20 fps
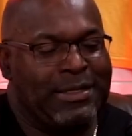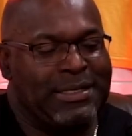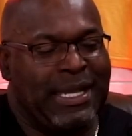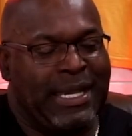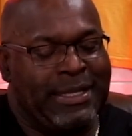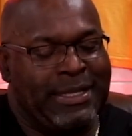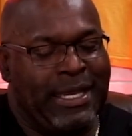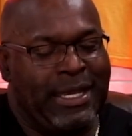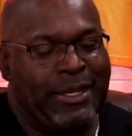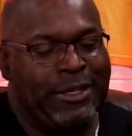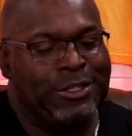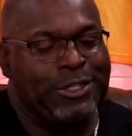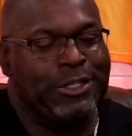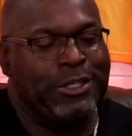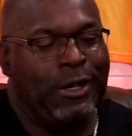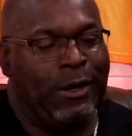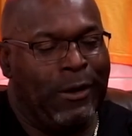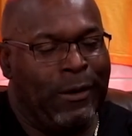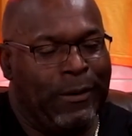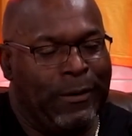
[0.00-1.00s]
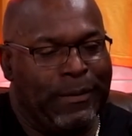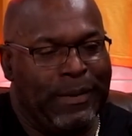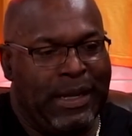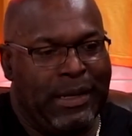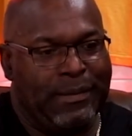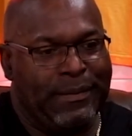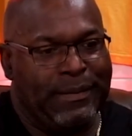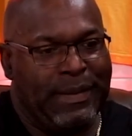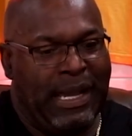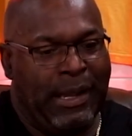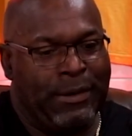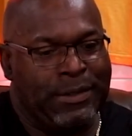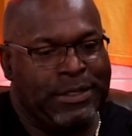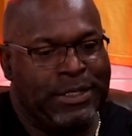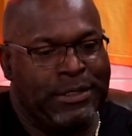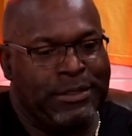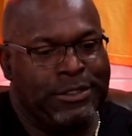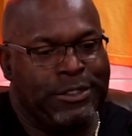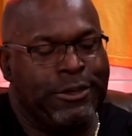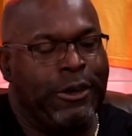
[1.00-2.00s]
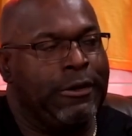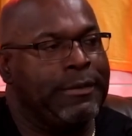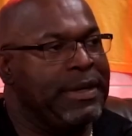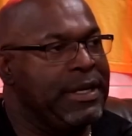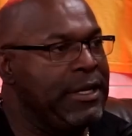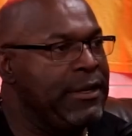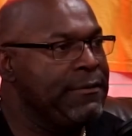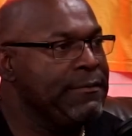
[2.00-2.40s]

I did a show. I was in Germany.